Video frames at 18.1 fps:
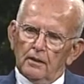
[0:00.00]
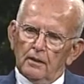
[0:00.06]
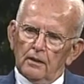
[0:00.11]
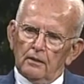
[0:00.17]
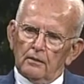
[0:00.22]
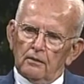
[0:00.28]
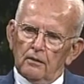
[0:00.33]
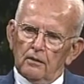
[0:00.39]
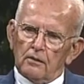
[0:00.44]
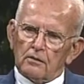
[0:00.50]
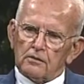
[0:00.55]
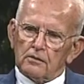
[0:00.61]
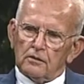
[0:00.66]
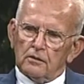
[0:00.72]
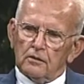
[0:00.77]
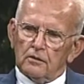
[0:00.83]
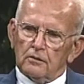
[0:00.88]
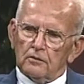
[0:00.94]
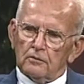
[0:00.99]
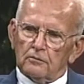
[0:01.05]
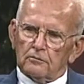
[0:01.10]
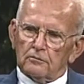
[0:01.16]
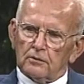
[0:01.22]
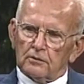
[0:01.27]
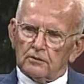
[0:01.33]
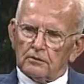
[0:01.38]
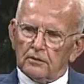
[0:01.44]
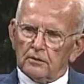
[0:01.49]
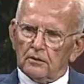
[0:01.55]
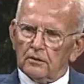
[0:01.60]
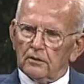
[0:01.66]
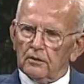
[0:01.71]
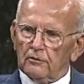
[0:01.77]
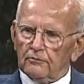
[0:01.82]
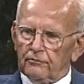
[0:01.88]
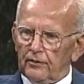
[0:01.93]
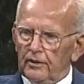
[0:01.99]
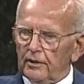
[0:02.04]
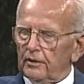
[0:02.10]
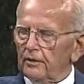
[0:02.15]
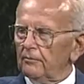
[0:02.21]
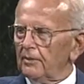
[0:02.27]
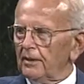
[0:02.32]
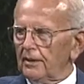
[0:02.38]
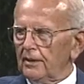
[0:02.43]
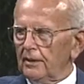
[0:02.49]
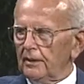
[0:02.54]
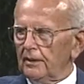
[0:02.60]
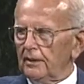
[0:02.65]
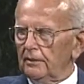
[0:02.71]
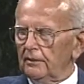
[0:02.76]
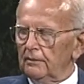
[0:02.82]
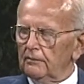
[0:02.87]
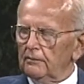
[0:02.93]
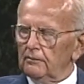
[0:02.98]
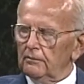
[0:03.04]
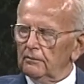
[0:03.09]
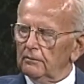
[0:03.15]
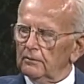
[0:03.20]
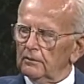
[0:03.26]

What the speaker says: and also was a friend of mine.